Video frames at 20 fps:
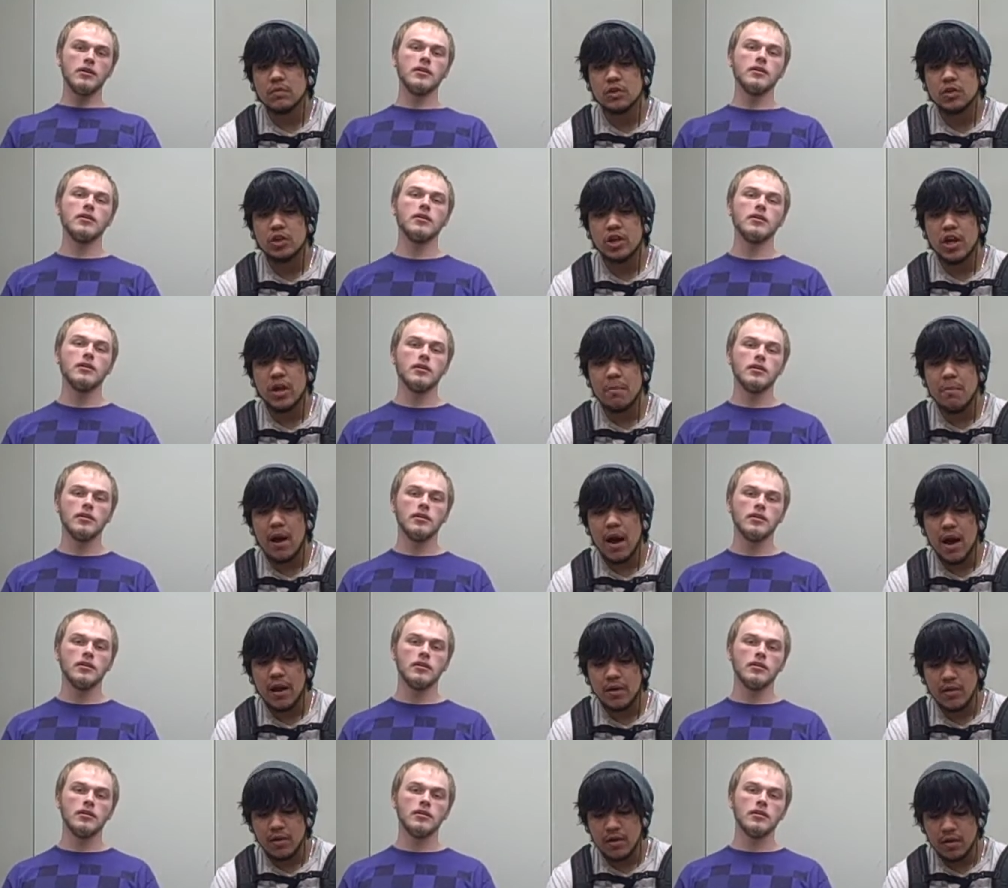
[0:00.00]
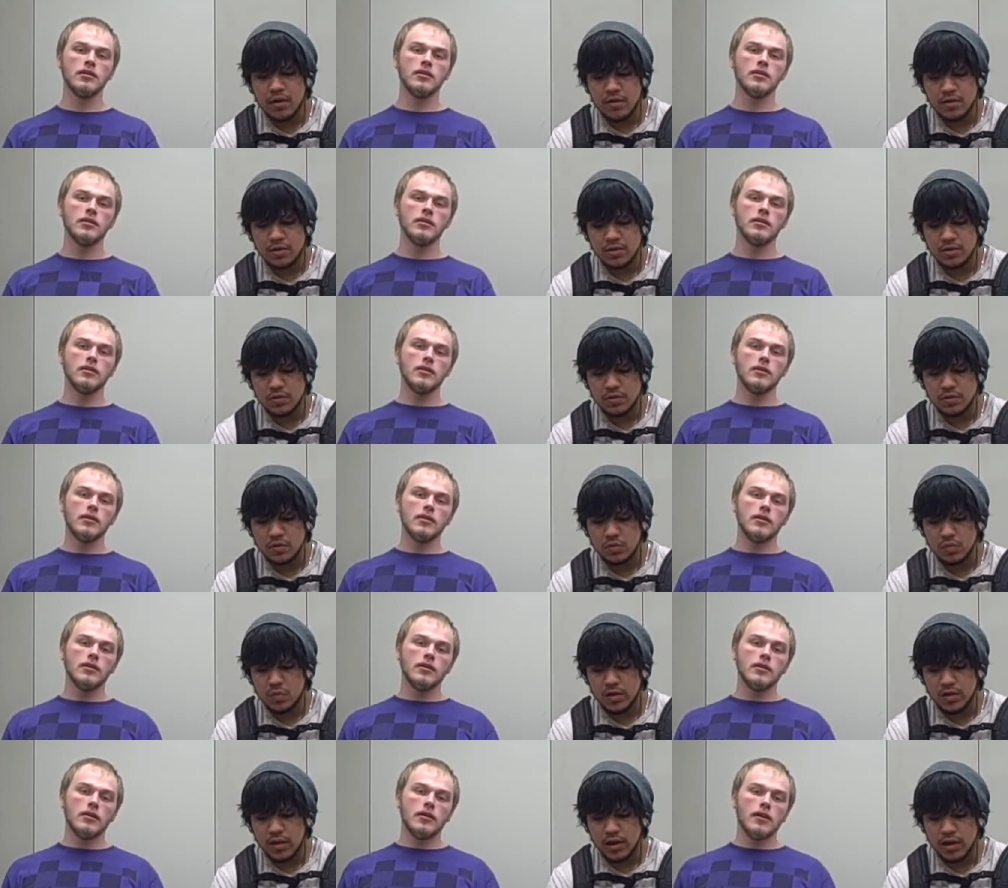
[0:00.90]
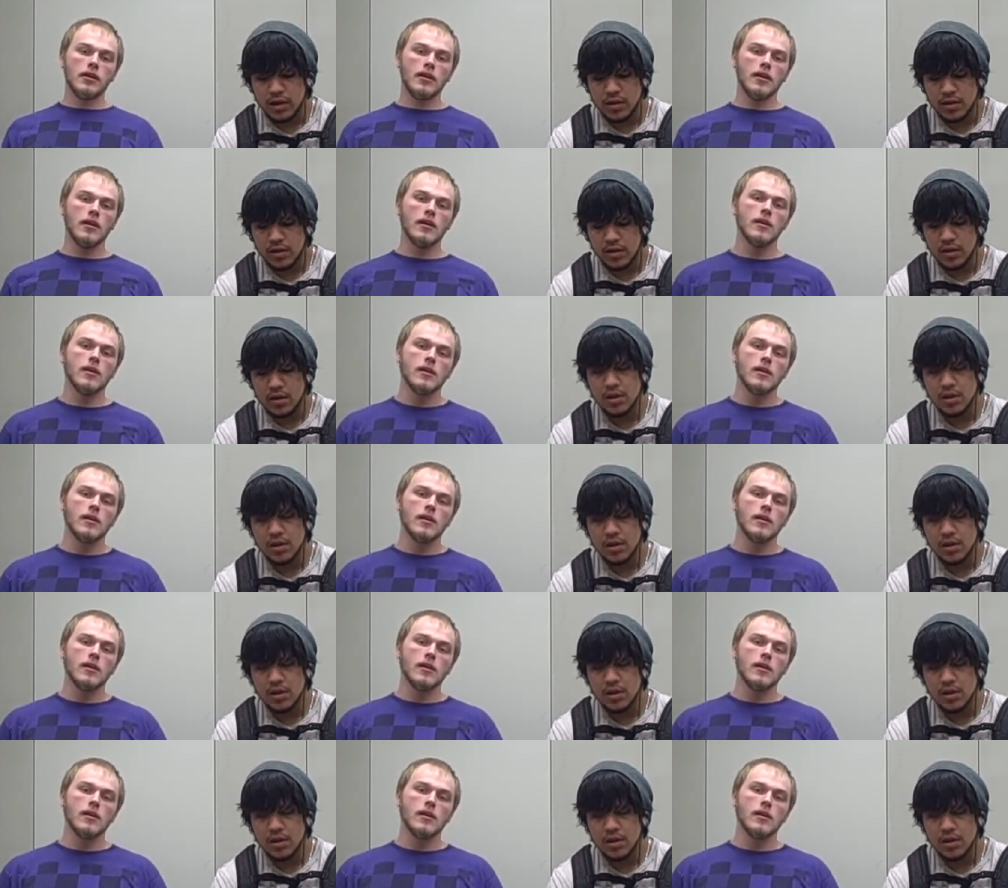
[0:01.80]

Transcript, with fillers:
Speaker 1: J Matter this weekend.